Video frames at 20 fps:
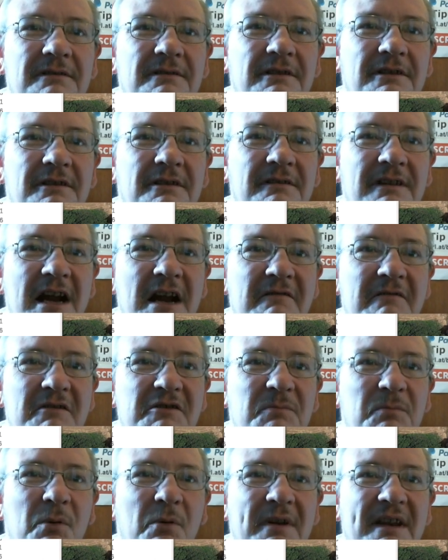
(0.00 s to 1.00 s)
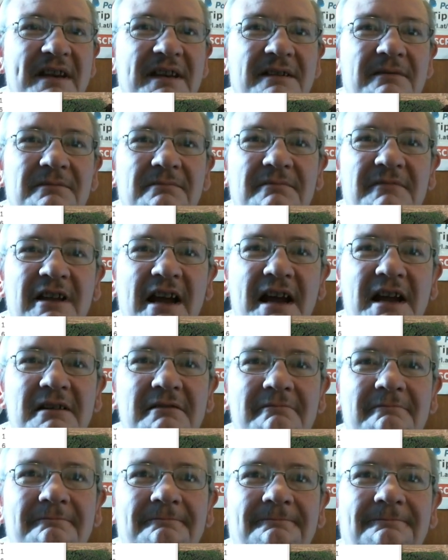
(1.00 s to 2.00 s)
you know, arrows pointing
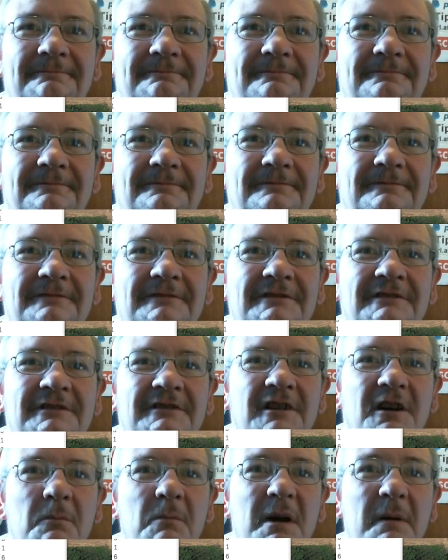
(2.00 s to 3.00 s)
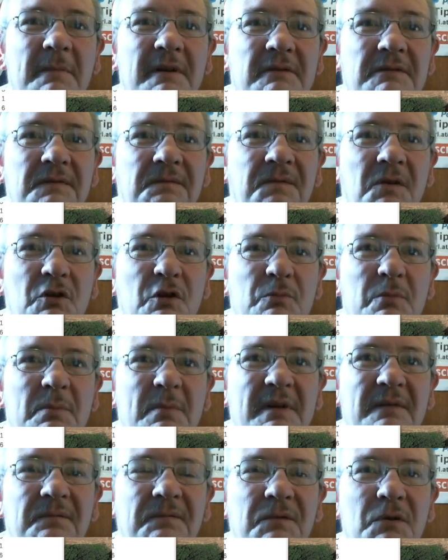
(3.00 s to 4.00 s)
down. Might be able to follow them a
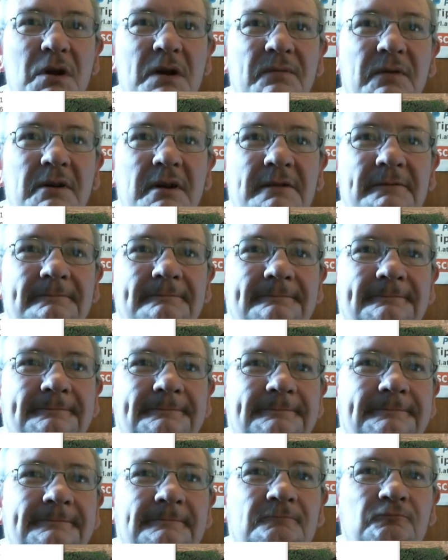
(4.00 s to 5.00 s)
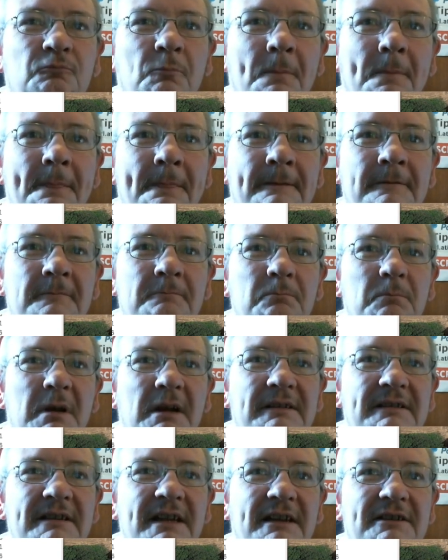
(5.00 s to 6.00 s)
bit further,
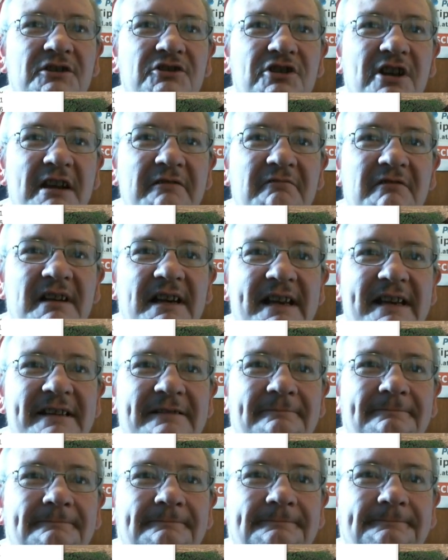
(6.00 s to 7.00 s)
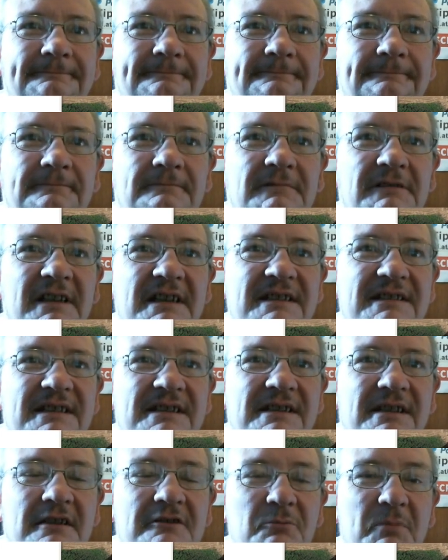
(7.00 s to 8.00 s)
but yeah, generally this
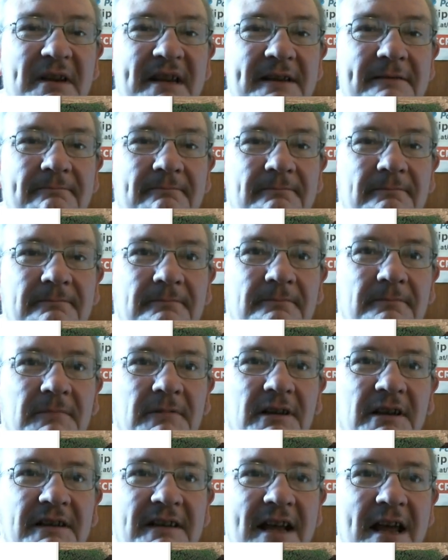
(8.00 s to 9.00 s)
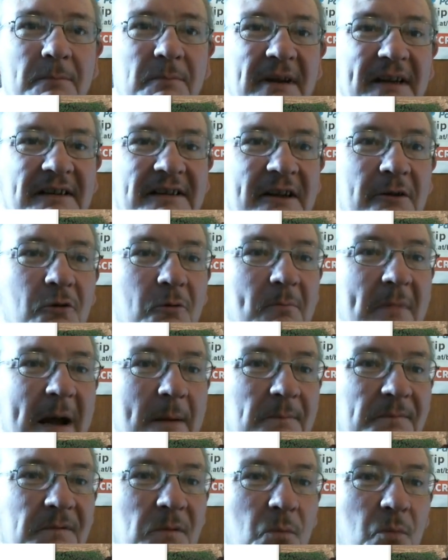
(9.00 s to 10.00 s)
is going to be an epic little
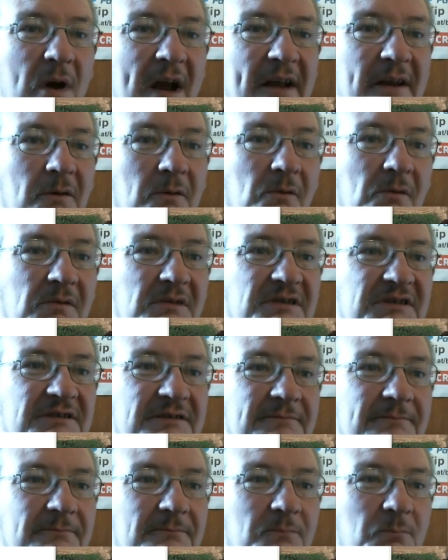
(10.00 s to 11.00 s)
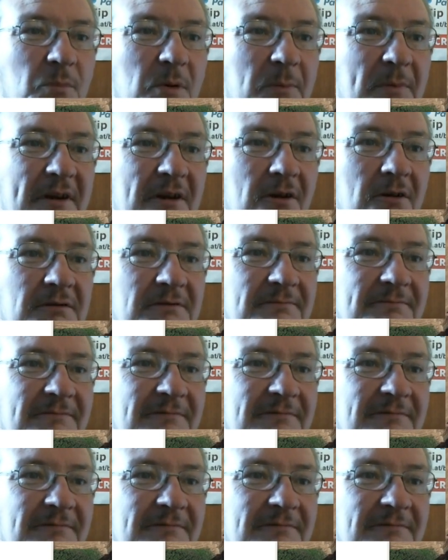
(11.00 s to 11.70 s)
map for Wales. Where we gone?